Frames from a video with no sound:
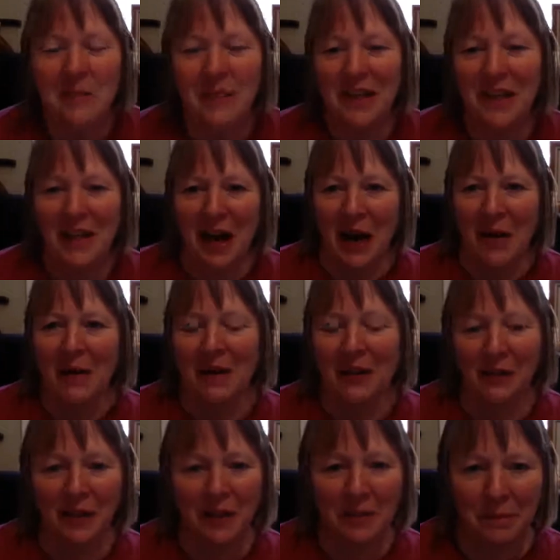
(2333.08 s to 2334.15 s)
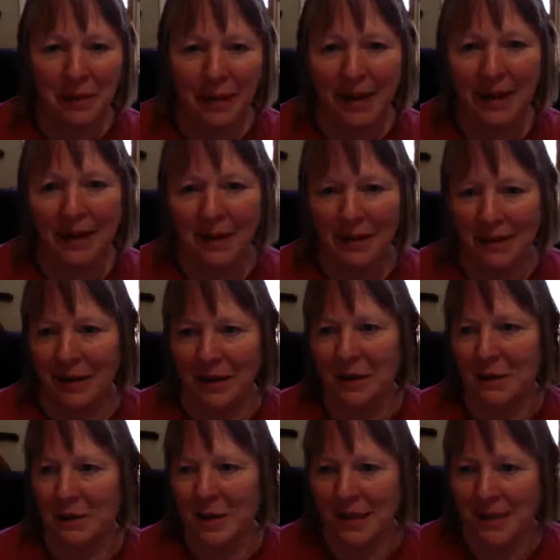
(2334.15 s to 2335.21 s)
and looking back,
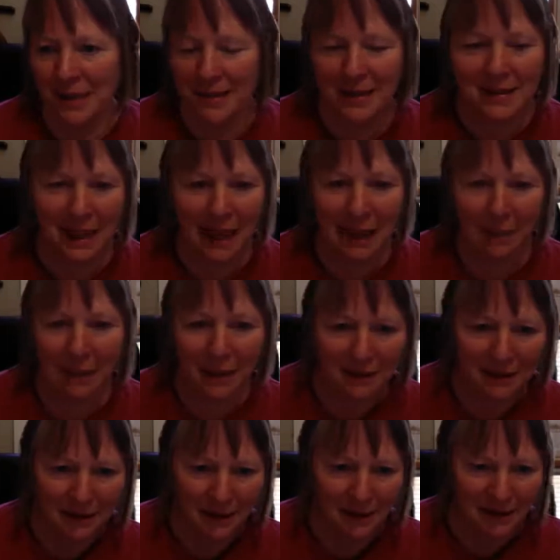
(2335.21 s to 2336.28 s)
these things happen.